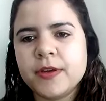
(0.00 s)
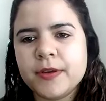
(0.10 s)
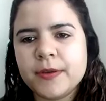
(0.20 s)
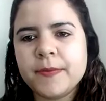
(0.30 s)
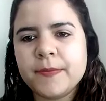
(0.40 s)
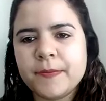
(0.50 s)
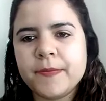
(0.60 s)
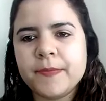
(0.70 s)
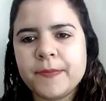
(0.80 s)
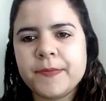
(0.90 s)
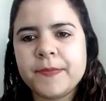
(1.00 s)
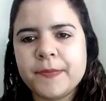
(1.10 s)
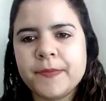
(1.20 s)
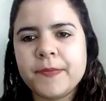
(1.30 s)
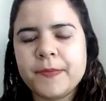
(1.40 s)

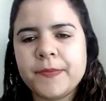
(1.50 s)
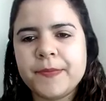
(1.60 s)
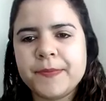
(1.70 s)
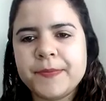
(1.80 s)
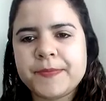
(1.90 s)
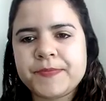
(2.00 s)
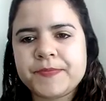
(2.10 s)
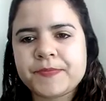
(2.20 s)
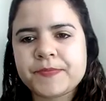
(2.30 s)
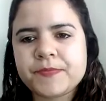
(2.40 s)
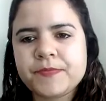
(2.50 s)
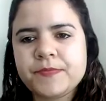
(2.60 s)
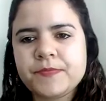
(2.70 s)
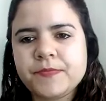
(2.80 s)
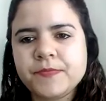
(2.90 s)

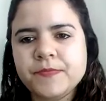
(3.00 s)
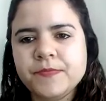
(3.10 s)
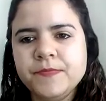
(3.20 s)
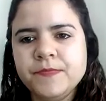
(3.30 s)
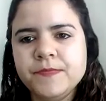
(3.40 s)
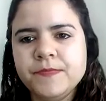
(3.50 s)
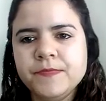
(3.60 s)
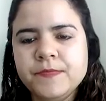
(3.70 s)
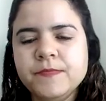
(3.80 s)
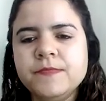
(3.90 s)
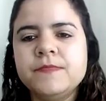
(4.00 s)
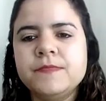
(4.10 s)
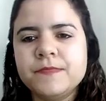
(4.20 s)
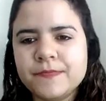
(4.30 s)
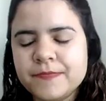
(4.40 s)
The person shown says nothing.